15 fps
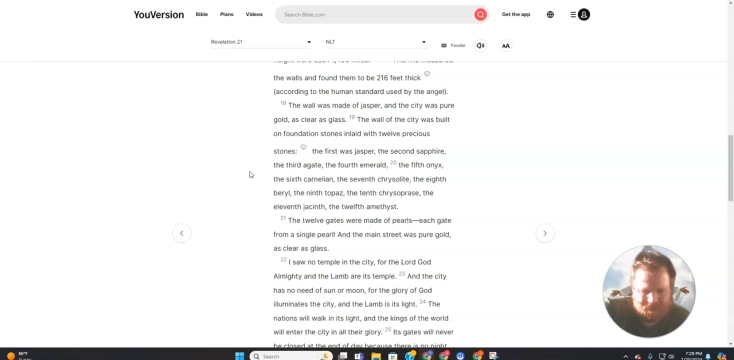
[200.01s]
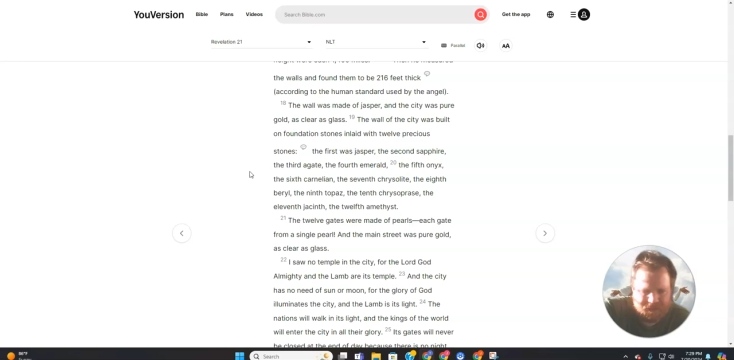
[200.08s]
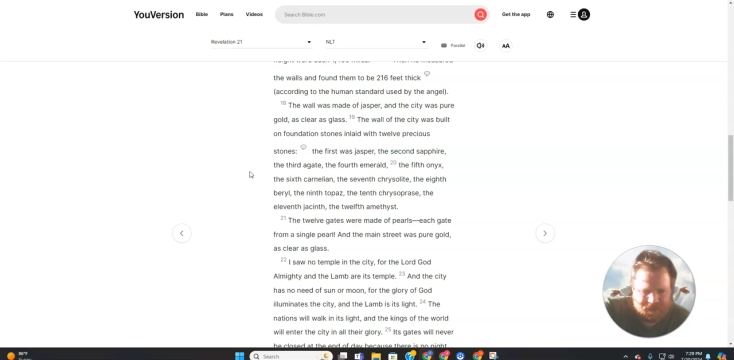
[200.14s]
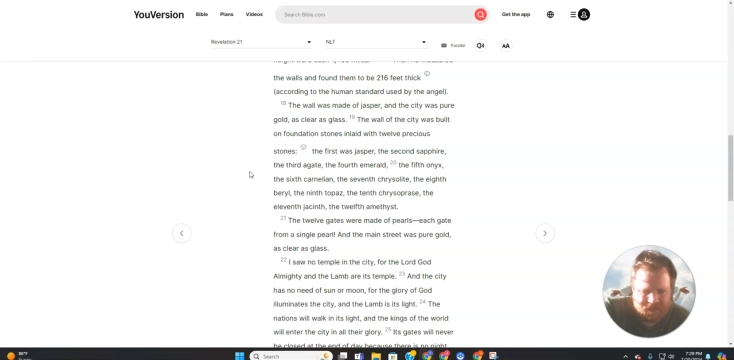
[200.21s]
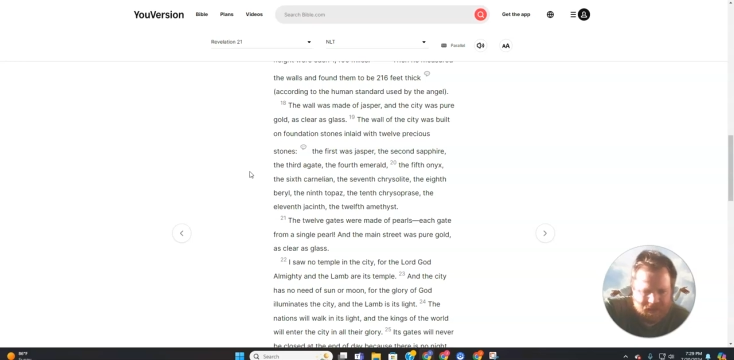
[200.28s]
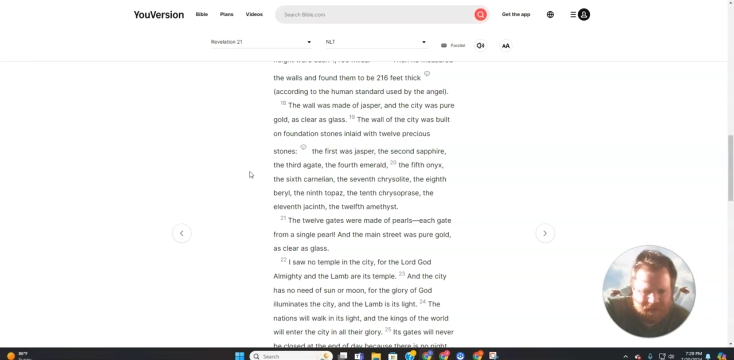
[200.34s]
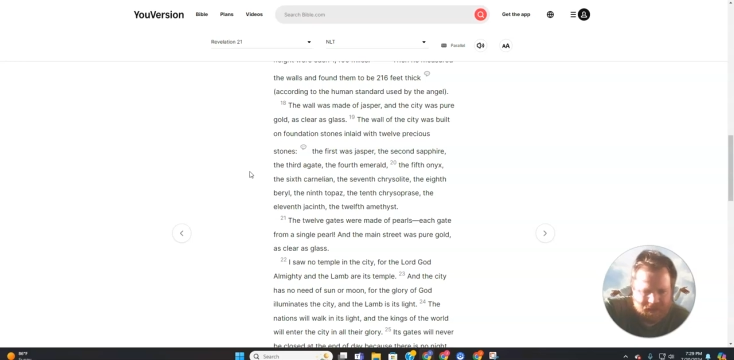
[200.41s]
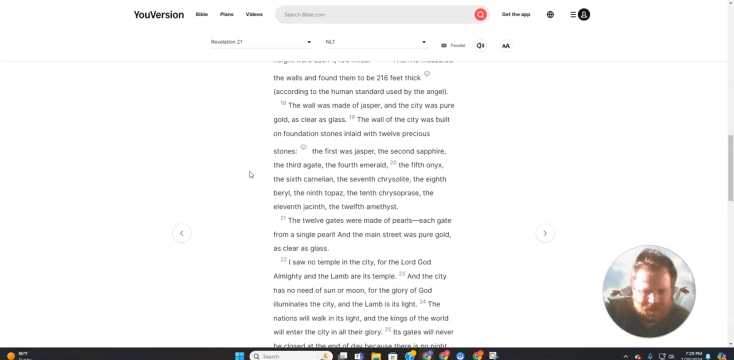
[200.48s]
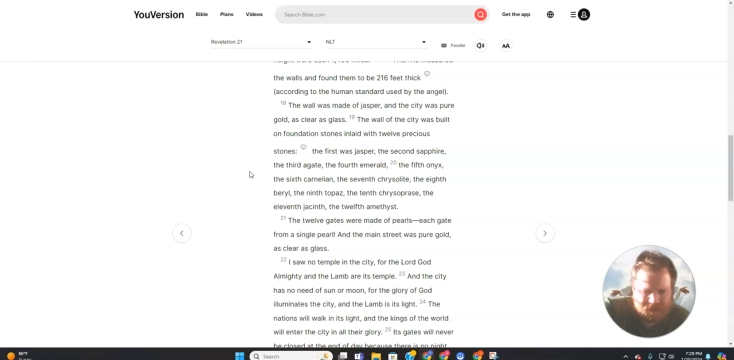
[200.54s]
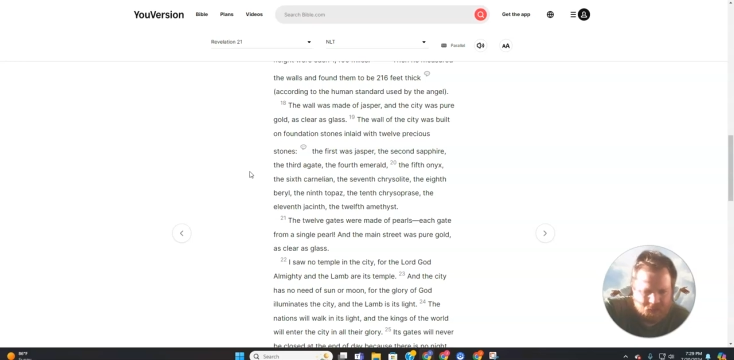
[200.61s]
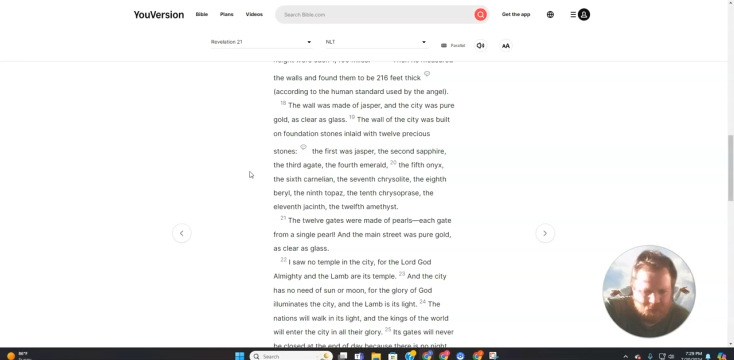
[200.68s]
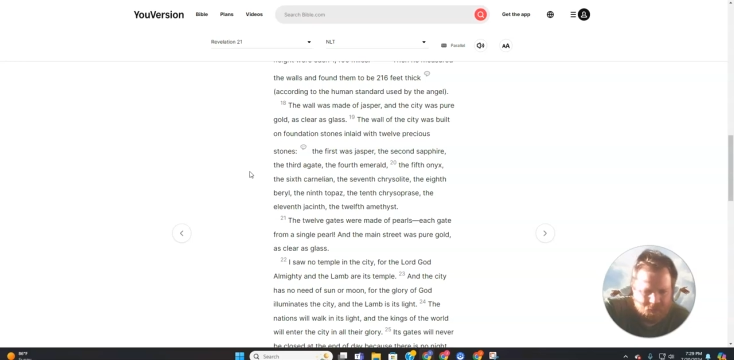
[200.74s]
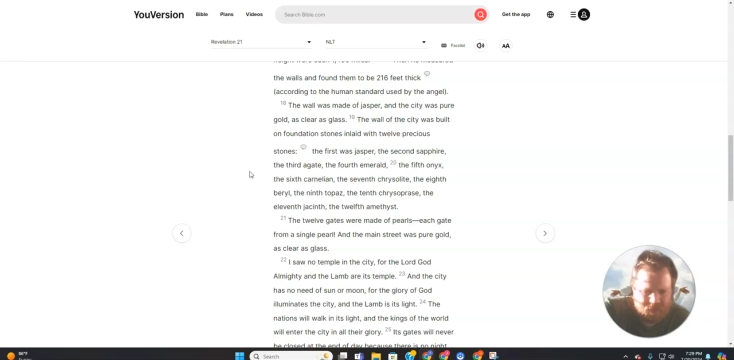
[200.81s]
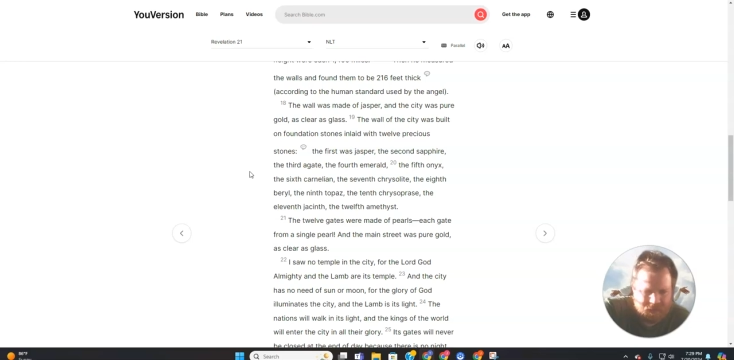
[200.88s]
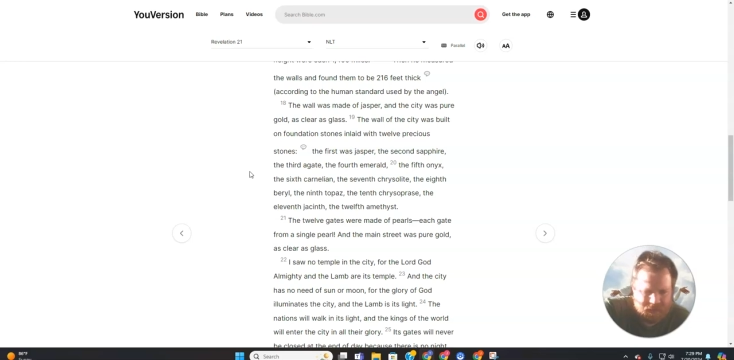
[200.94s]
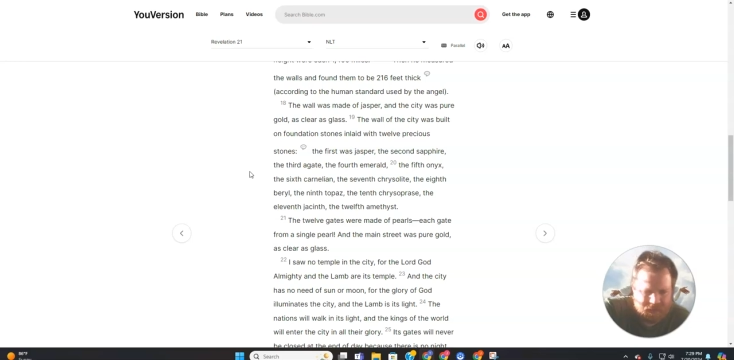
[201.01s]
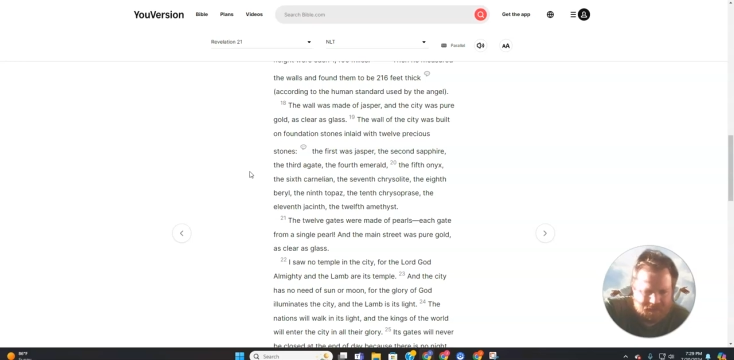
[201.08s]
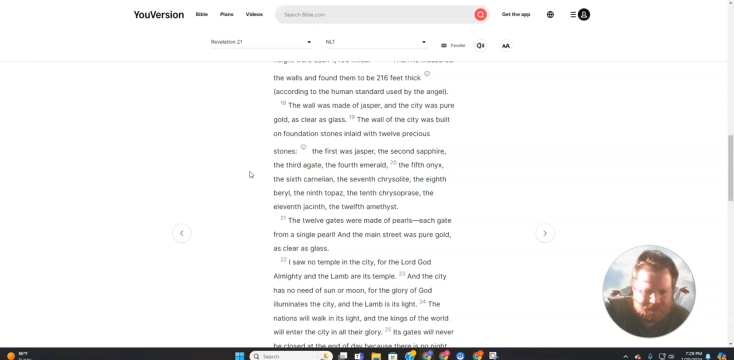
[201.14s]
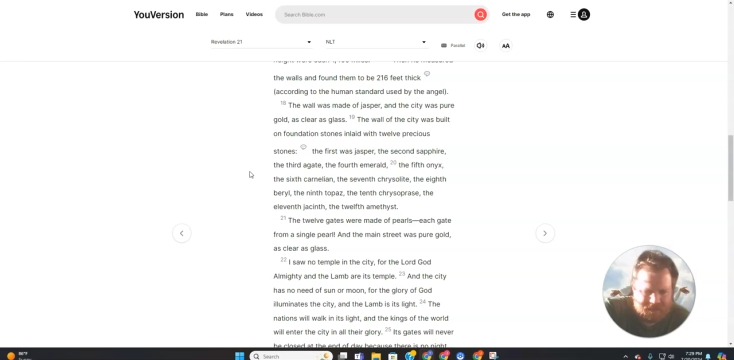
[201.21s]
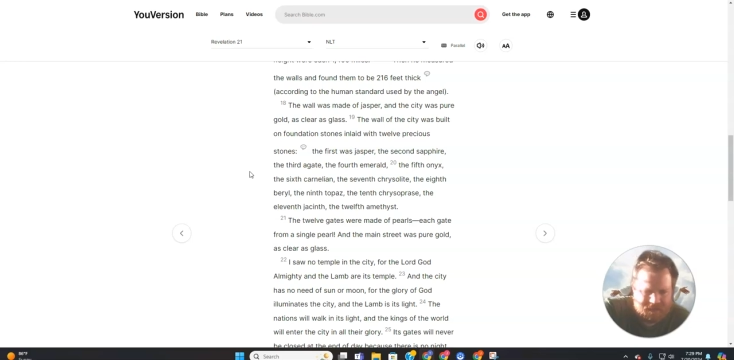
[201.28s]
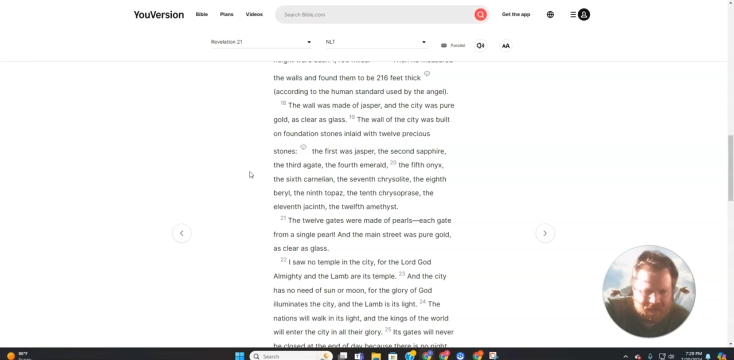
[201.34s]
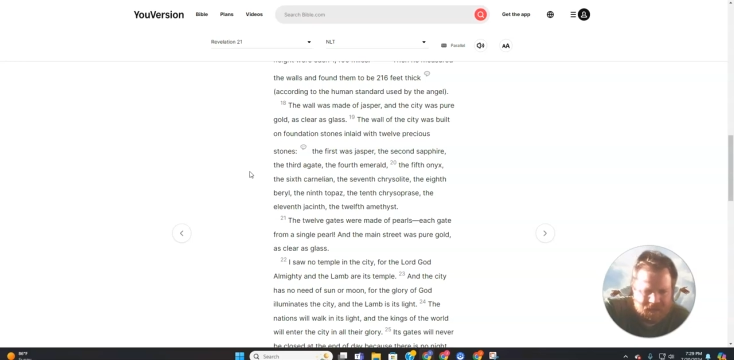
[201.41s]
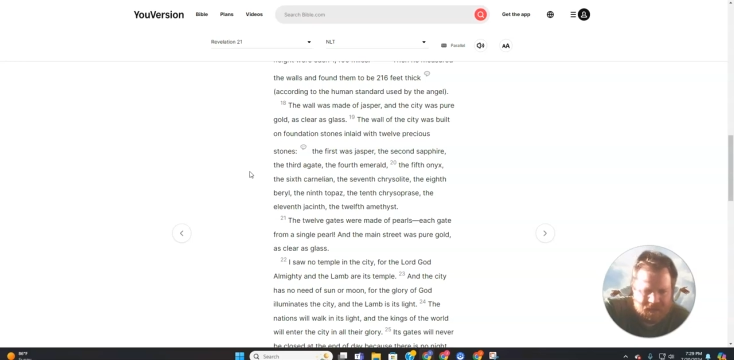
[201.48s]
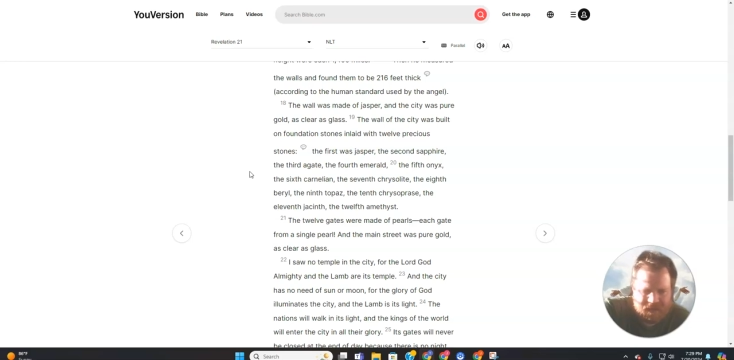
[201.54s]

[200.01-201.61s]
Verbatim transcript: the ninth topaz,